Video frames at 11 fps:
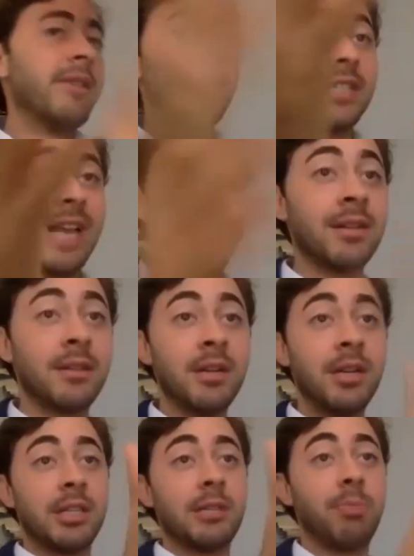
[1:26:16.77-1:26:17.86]
Fisetin,
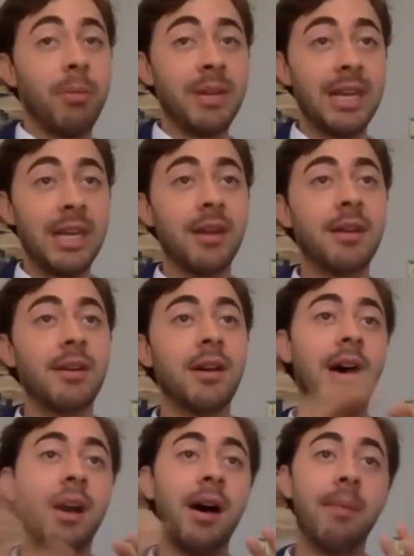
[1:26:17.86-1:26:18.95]
spermidine, Uh,